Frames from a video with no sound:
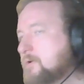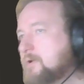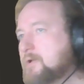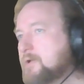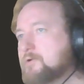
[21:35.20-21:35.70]

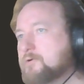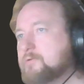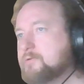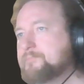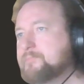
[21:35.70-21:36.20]
here
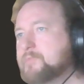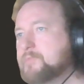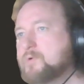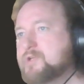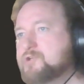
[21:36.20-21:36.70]

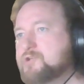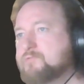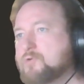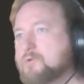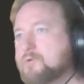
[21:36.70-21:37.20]
queen
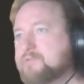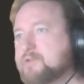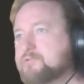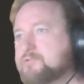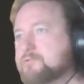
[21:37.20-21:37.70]
g4 was
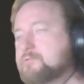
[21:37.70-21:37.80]
faster.